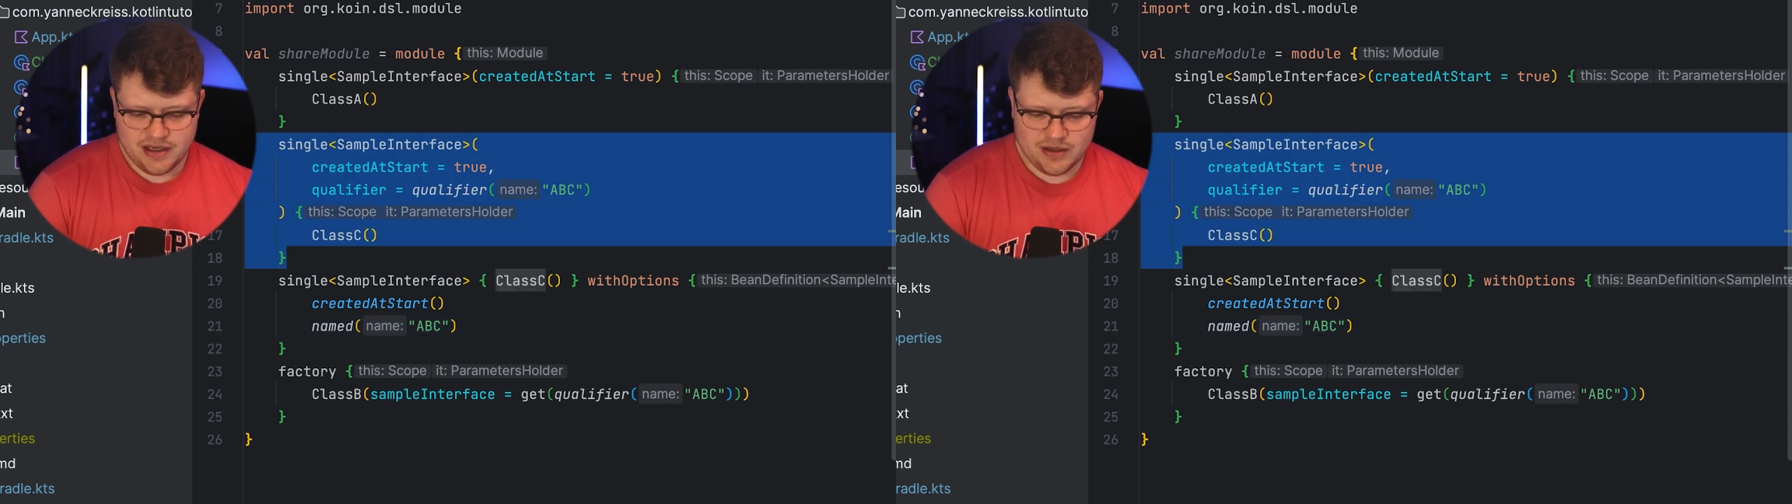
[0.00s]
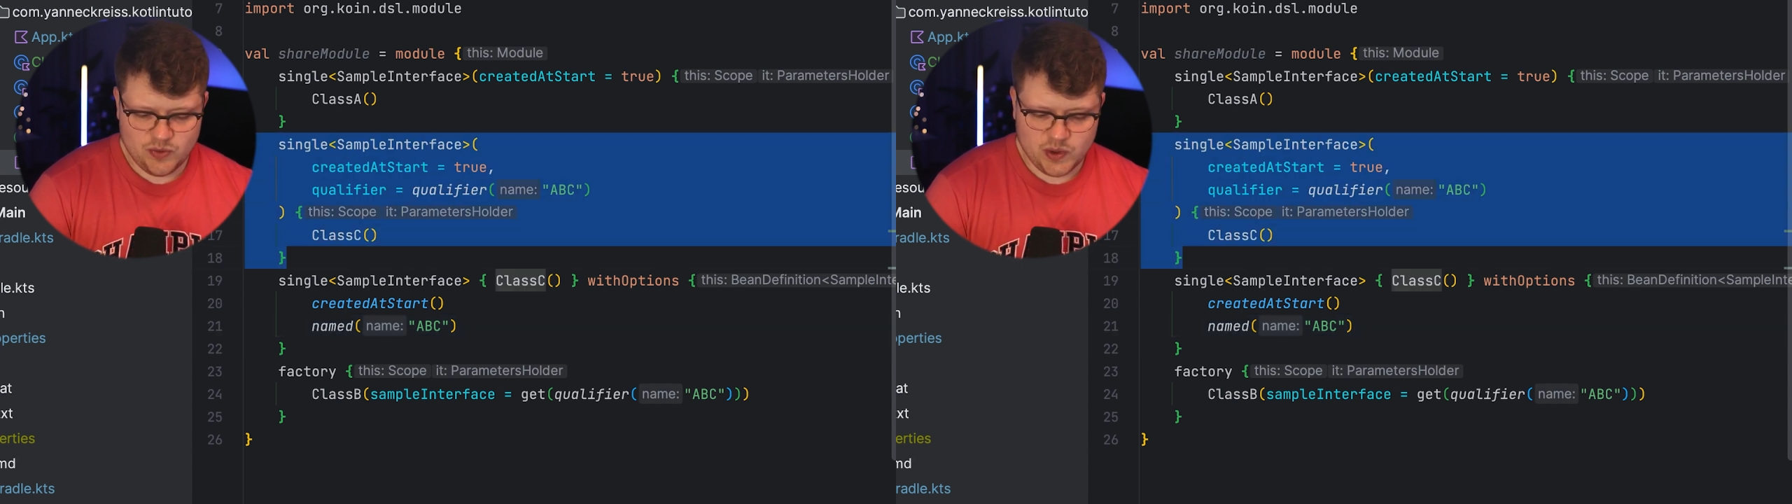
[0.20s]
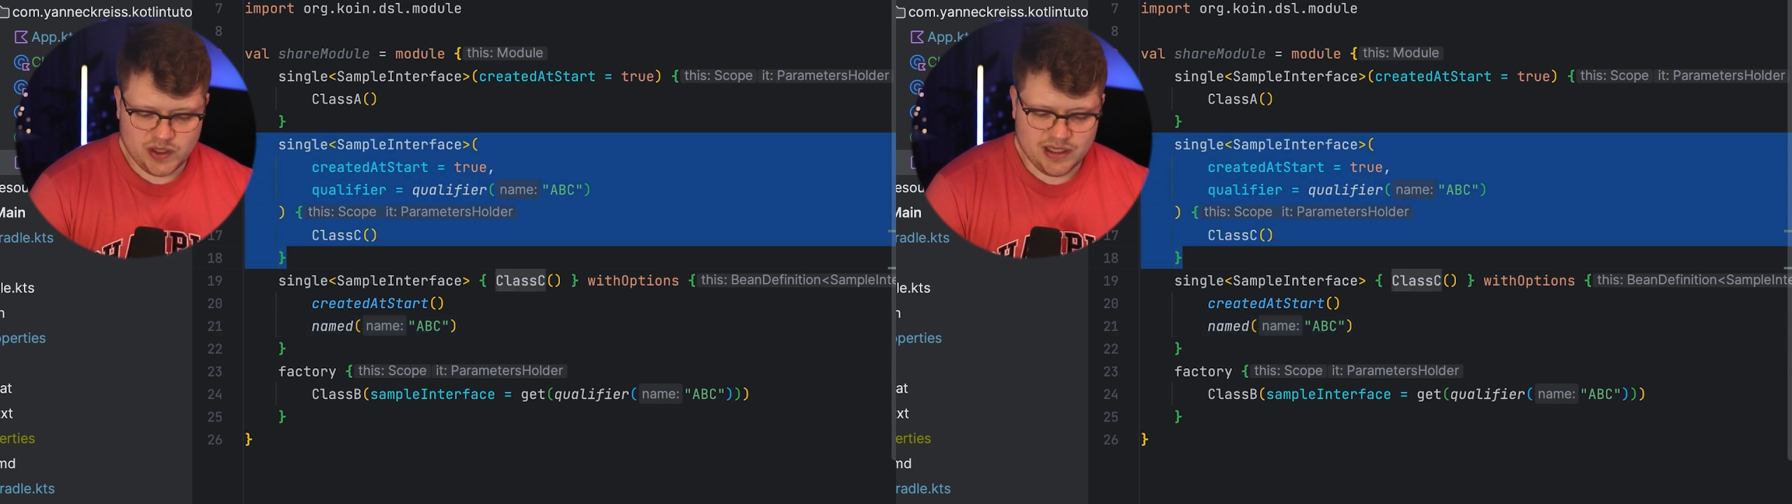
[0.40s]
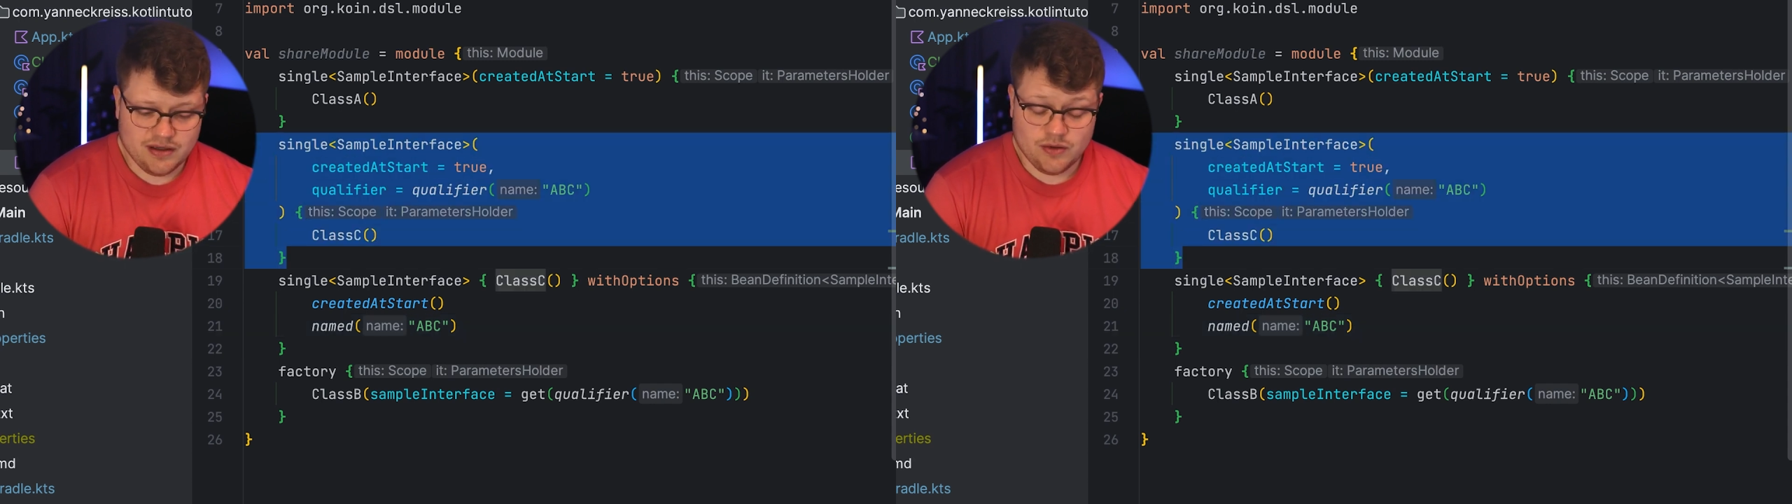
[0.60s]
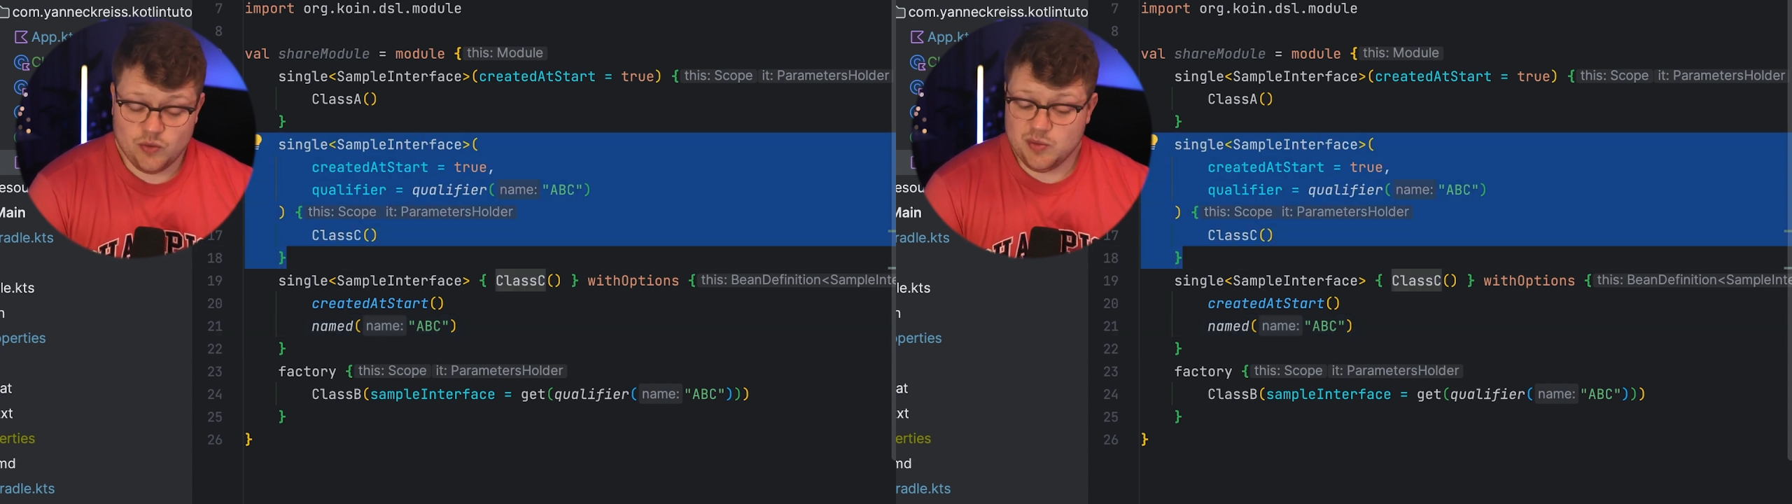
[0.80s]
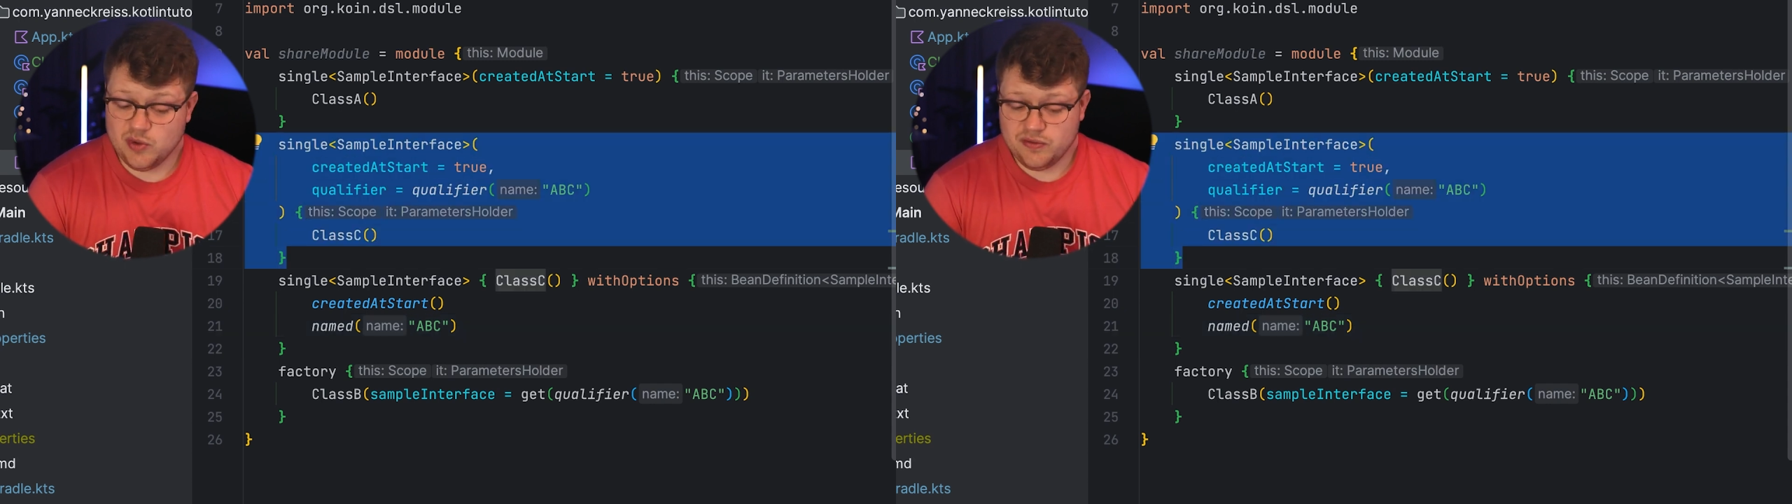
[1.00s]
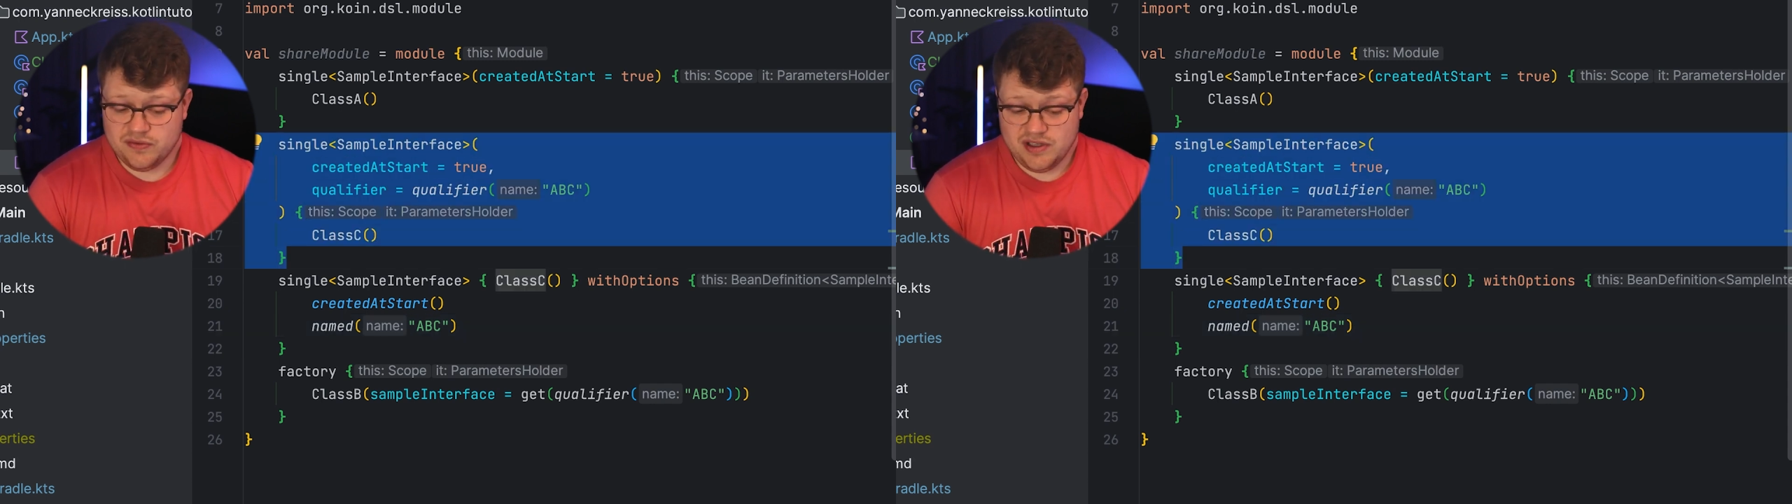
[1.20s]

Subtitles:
and we can remove